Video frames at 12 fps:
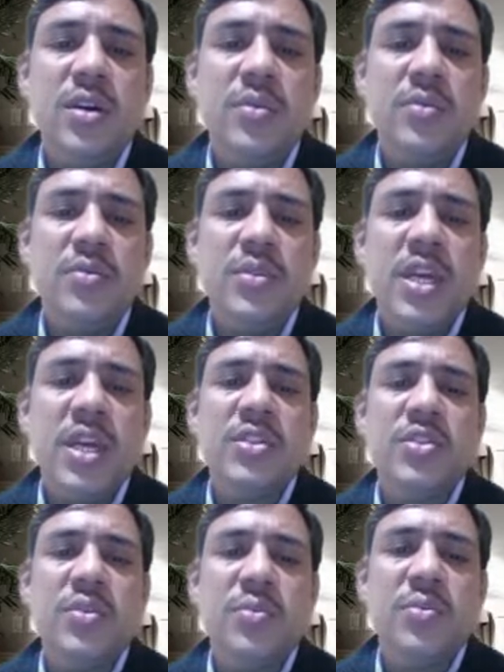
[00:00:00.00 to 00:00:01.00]
test
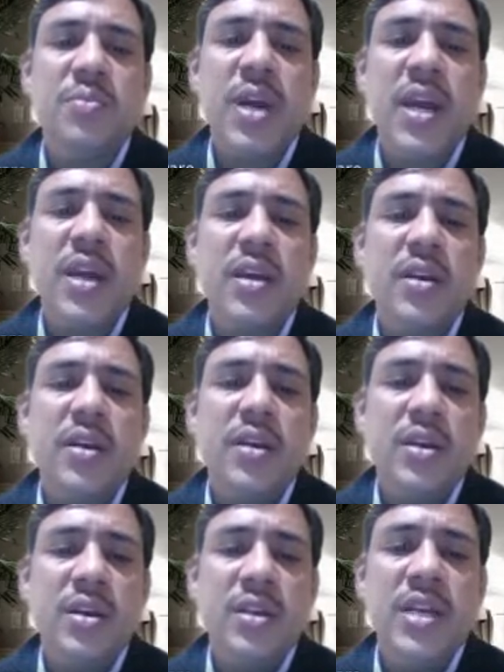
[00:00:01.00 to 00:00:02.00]
by
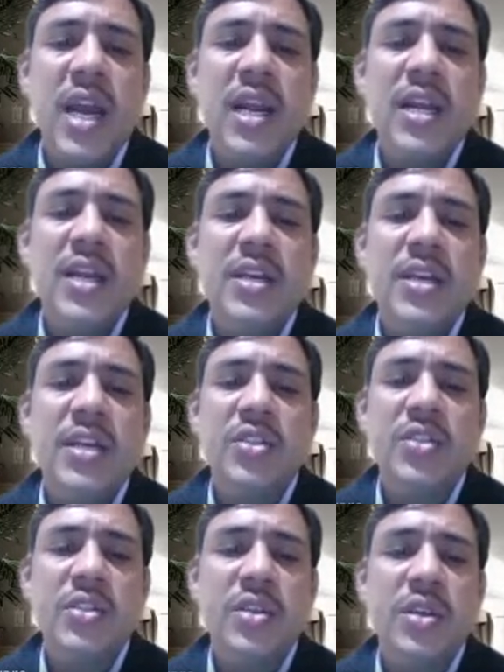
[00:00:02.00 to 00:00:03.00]
dielectric
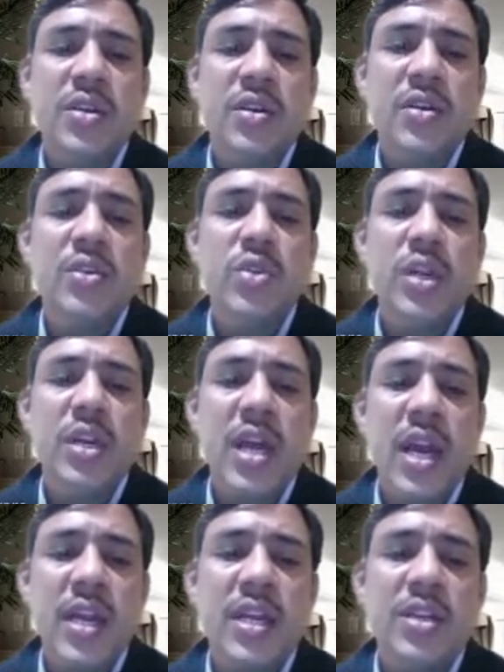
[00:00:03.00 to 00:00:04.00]
testing, sorry,
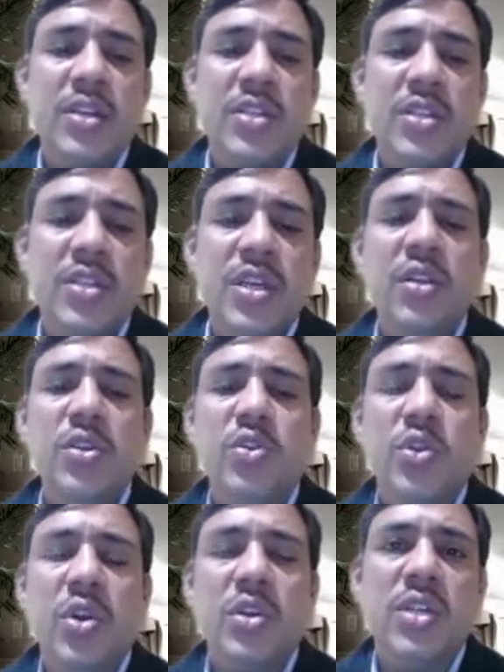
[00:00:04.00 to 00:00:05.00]
direct testing in
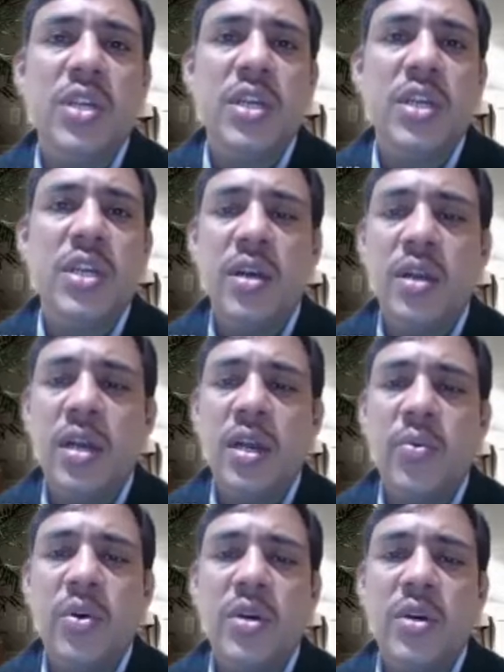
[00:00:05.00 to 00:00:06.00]
short circuit
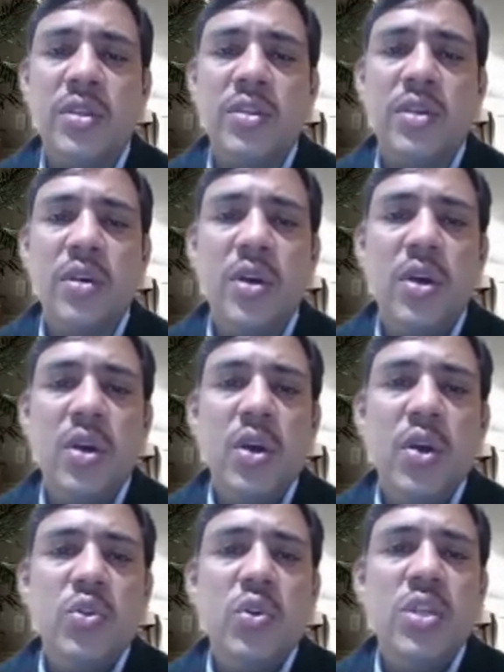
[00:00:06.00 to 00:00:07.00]
laboratories.
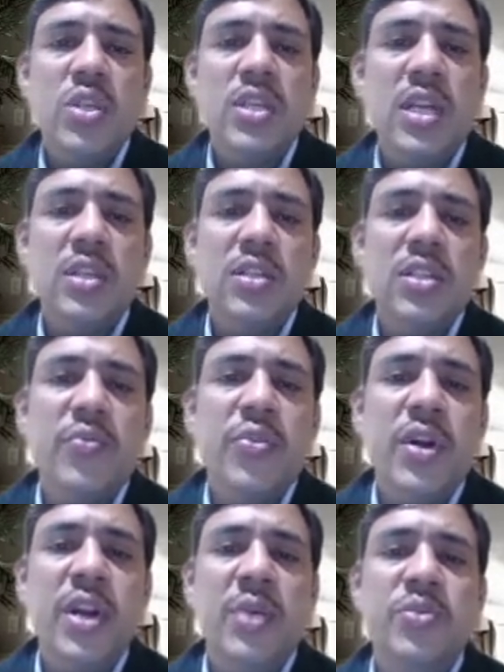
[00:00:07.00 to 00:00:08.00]
So these are the different
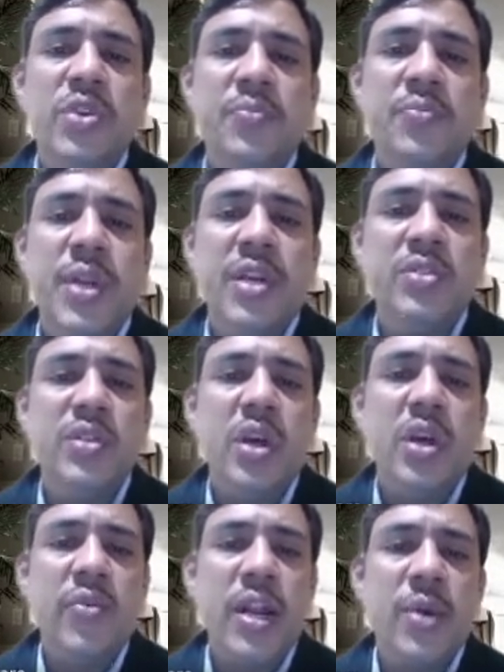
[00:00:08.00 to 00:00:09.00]
types of tests
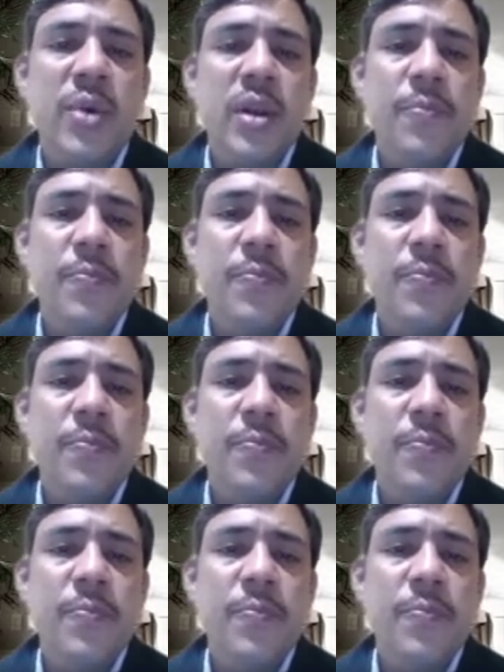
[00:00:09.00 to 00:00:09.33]
available.